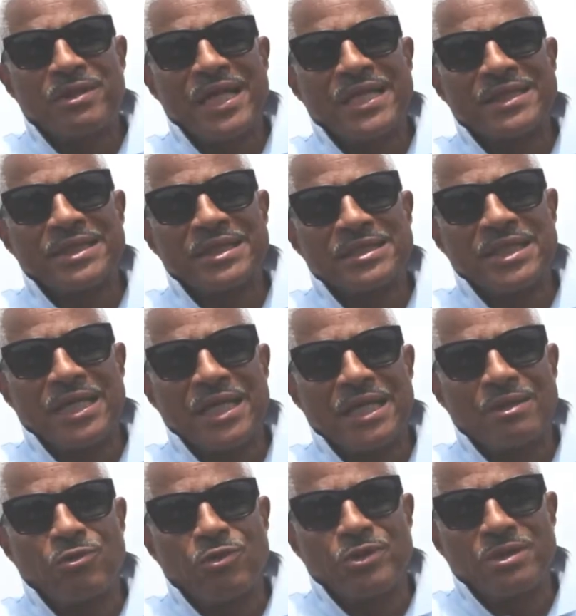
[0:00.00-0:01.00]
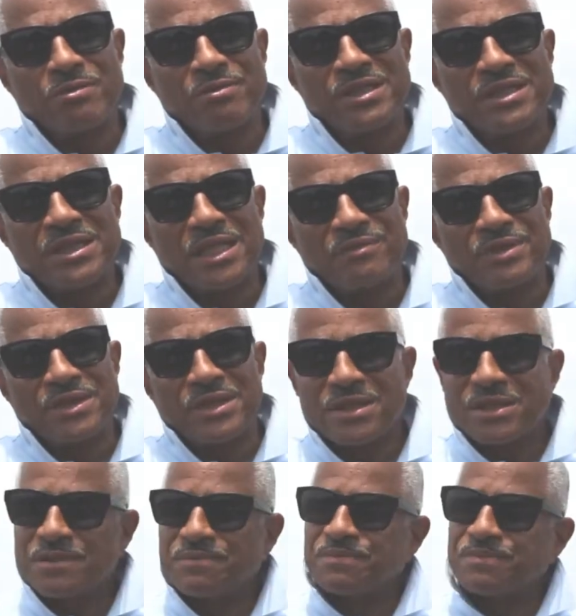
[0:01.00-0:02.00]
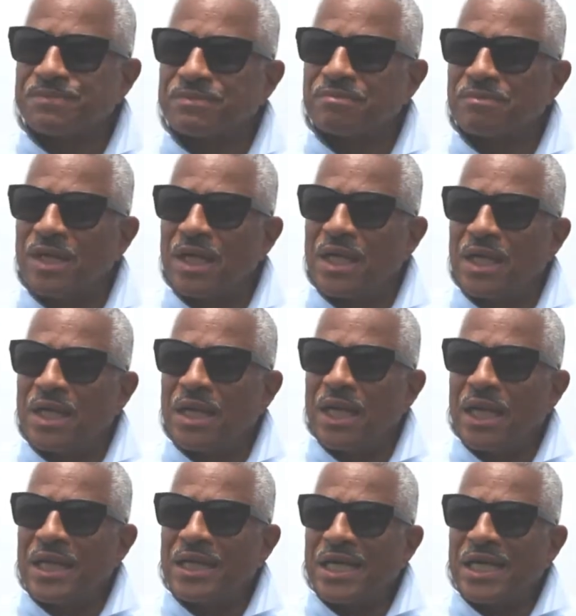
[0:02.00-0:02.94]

at that time. We were in the mid-70s. And